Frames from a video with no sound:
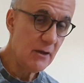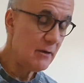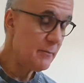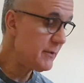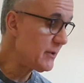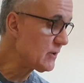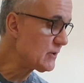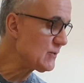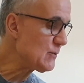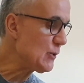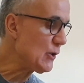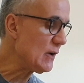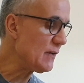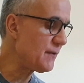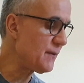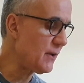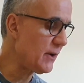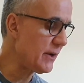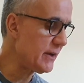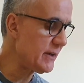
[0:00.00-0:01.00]
Because what I
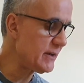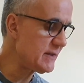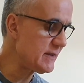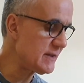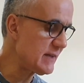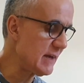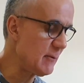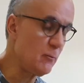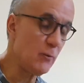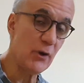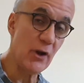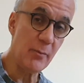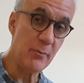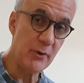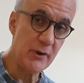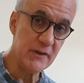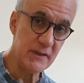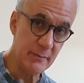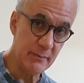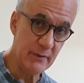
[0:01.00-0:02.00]
find is that when I
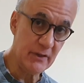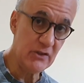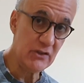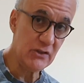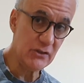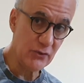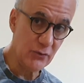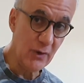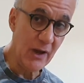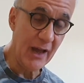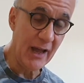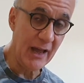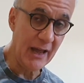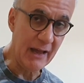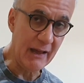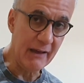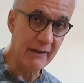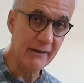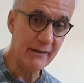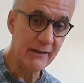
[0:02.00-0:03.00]
press a bit too
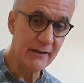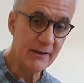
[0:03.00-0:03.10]
hard,